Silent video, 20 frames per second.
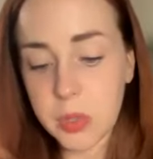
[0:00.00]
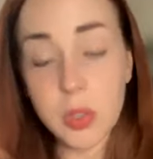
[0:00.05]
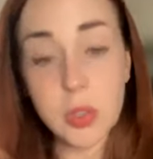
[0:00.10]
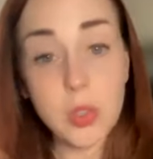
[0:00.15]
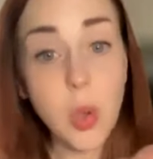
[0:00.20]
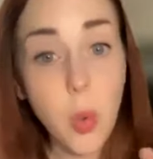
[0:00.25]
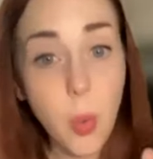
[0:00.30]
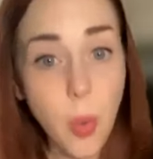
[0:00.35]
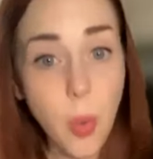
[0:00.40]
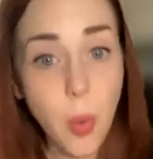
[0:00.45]

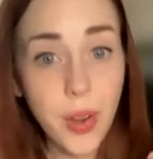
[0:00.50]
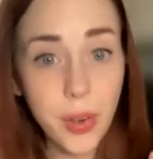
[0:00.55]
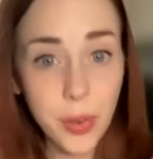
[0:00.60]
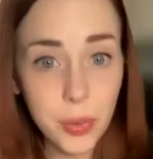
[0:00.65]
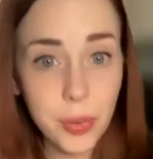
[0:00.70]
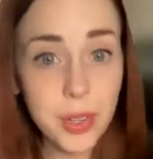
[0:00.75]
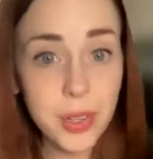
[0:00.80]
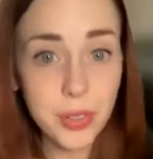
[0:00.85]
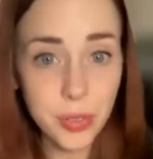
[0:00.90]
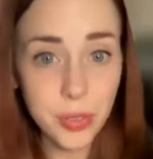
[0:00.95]
so
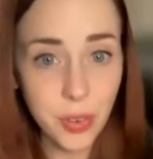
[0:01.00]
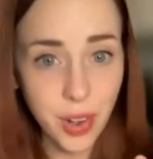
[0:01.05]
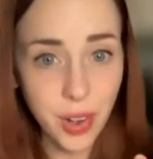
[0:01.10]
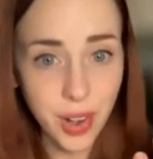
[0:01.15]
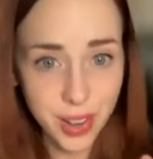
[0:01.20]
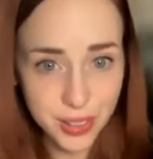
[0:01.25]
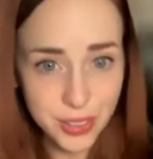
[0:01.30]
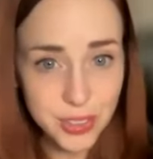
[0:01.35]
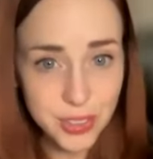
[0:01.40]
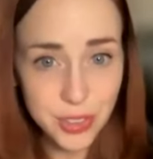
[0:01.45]
hungry for
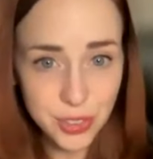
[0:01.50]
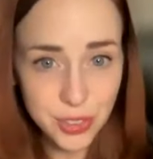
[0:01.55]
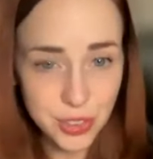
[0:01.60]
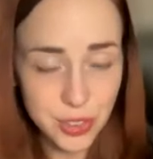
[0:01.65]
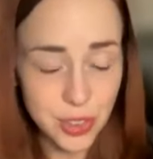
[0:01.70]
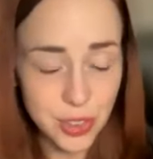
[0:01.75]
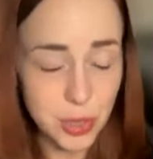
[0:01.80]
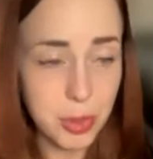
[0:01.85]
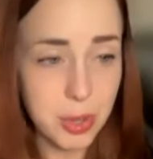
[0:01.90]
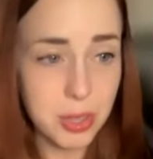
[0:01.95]
answers
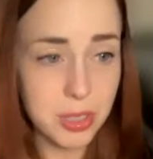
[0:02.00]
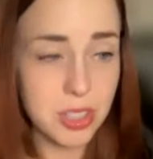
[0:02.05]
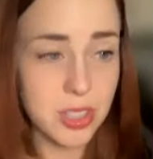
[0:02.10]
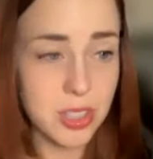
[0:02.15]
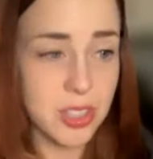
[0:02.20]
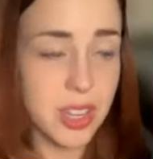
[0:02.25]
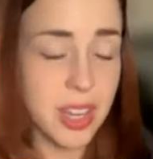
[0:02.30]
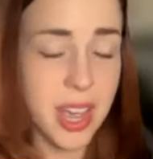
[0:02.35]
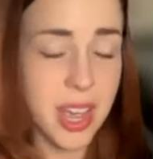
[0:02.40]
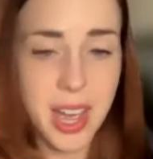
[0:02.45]
to the
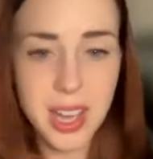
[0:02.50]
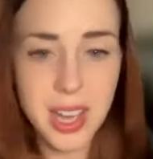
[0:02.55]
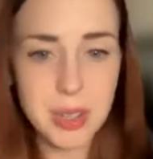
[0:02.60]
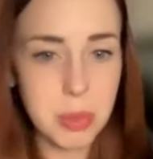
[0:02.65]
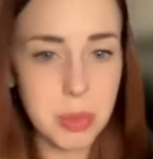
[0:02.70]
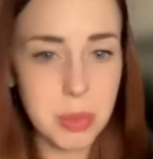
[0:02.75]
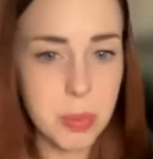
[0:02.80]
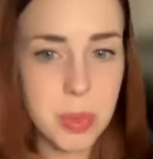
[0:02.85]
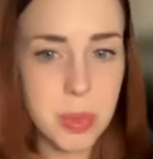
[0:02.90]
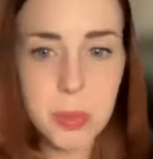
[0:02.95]
questions I
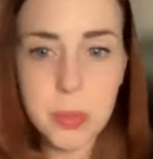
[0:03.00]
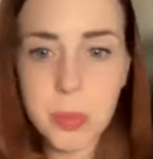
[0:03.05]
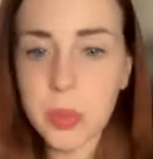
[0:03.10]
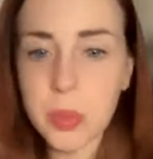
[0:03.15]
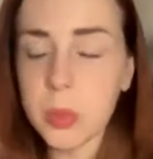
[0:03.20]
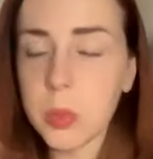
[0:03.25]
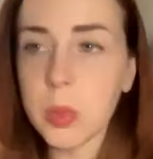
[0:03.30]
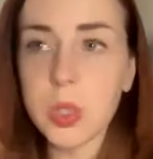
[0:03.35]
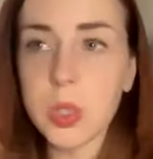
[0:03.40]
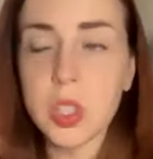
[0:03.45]
had that
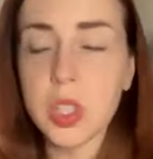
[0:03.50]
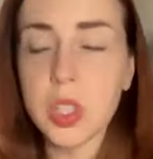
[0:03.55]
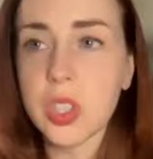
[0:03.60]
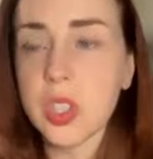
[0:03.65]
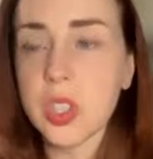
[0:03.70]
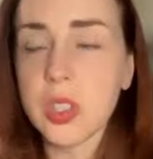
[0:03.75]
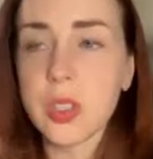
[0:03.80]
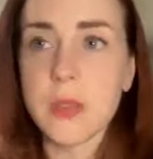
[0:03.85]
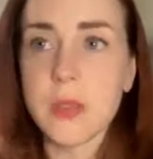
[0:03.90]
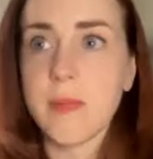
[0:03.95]
people would
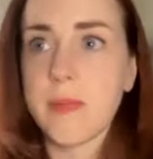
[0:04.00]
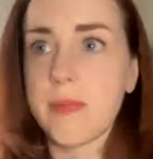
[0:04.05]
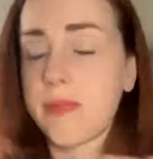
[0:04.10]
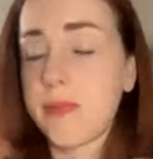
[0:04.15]
just